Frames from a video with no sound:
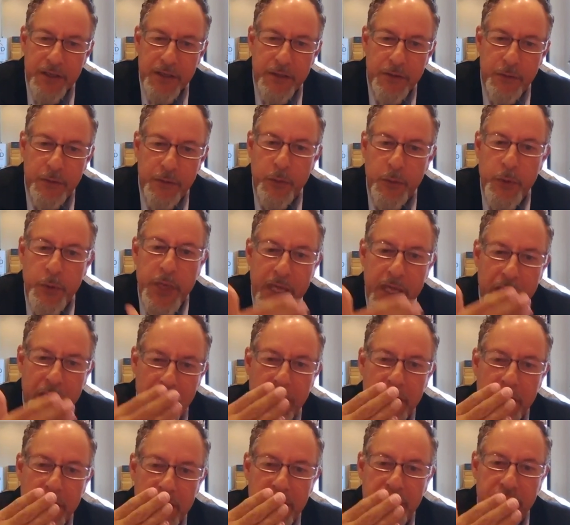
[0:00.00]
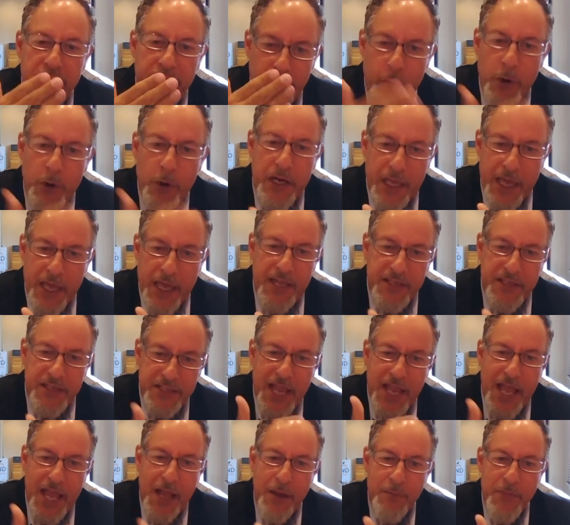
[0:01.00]
We could forecast
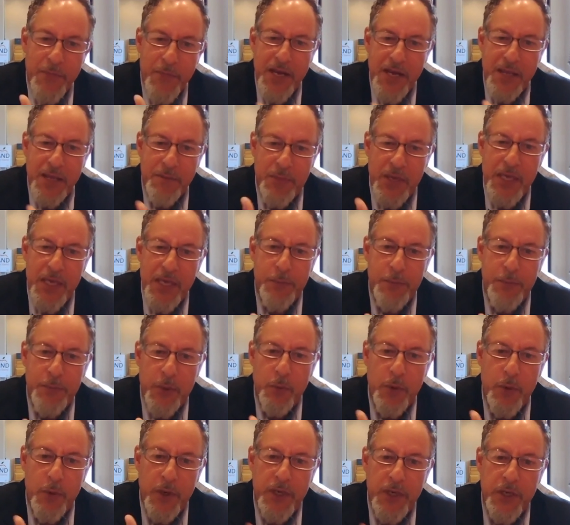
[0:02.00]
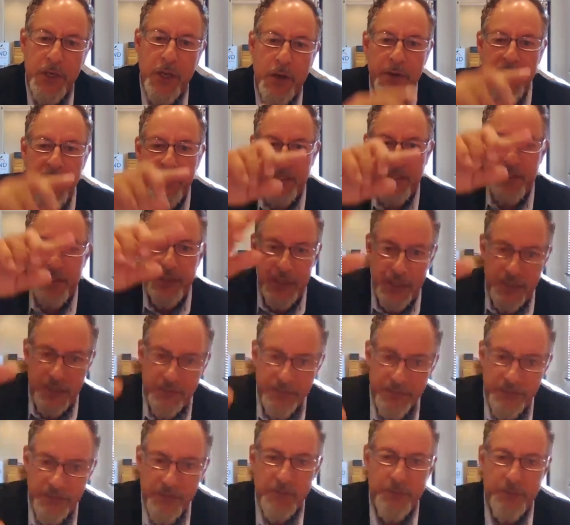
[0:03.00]
how many people were going to leave
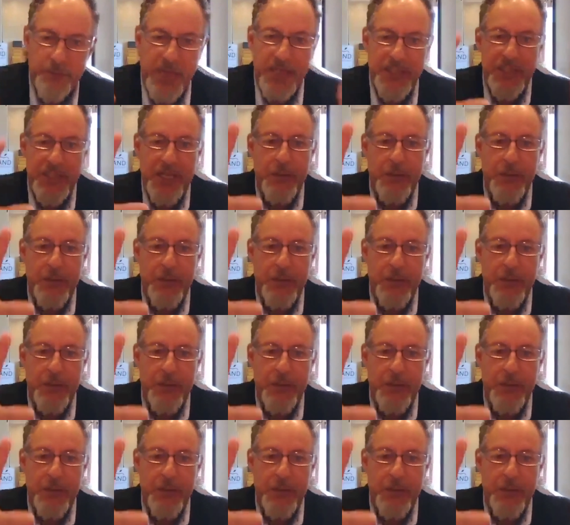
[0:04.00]
based on,